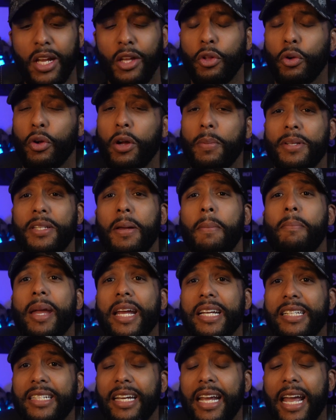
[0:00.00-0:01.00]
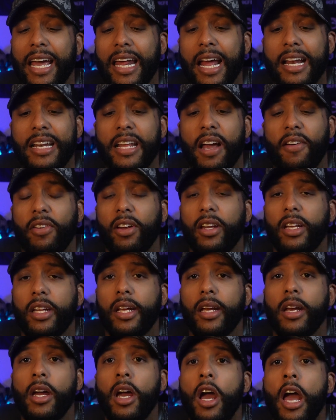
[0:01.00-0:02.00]
the grip is amazing, and I
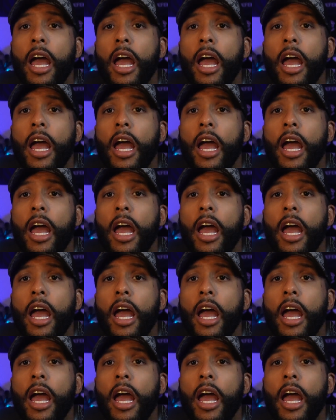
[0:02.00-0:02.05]
definitely,